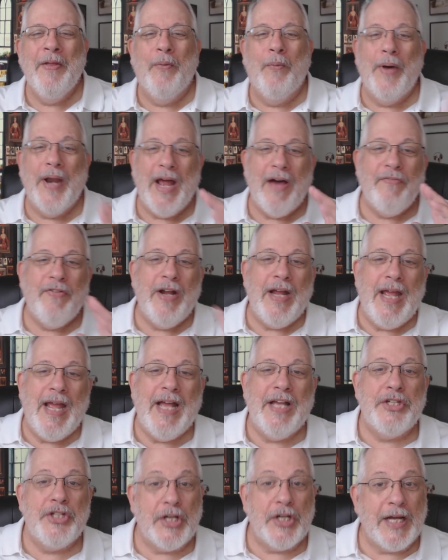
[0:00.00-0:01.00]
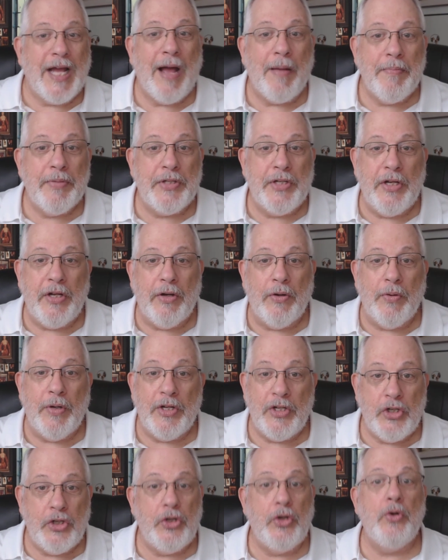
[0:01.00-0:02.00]
whatever answer comes to you
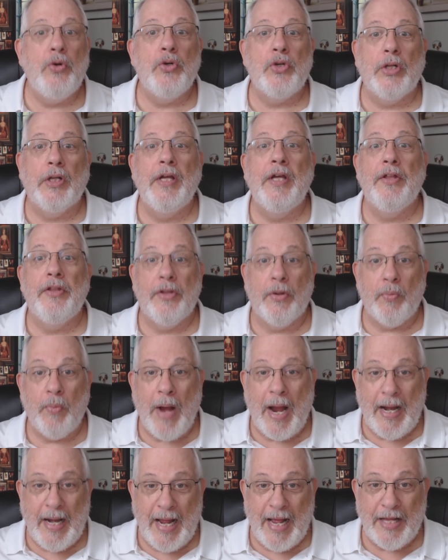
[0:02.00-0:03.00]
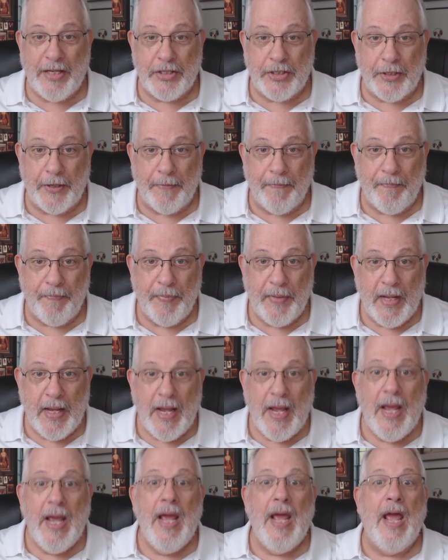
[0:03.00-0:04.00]
is usually the right answer.
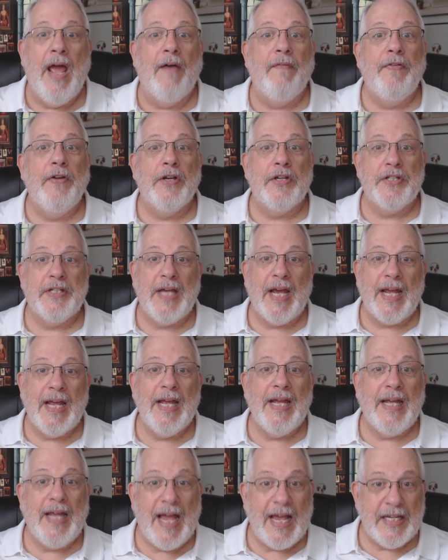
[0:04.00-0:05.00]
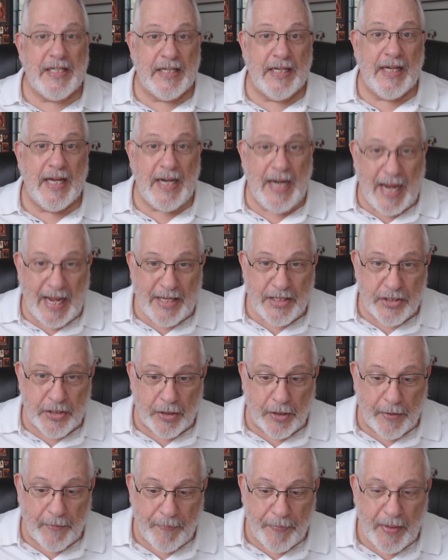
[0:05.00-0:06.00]
If you're second guessing an
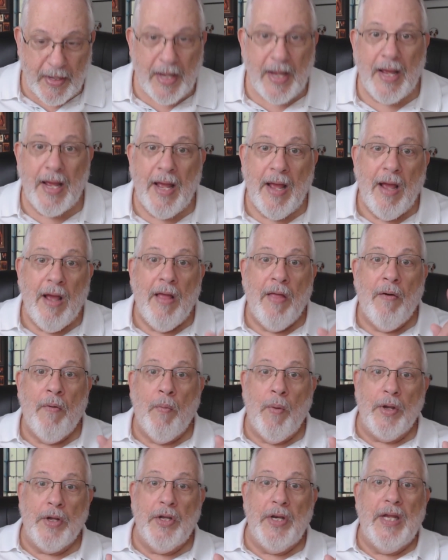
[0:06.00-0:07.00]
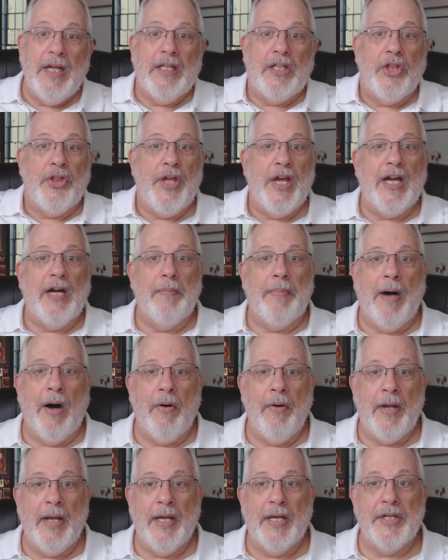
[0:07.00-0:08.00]
answer, what you need to think
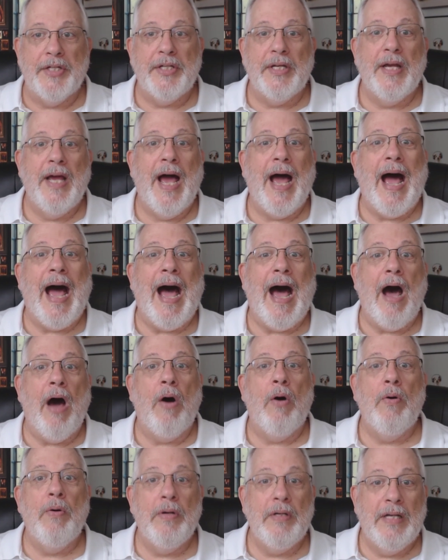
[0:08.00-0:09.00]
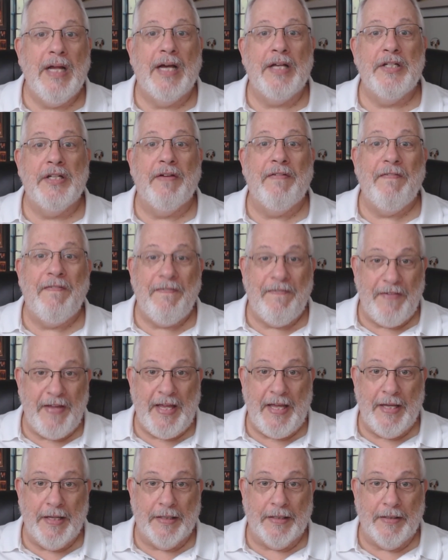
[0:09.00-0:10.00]
about is, how does it
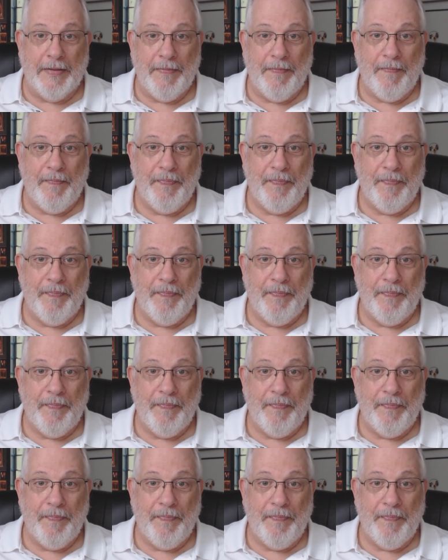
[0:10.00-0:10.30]
feel?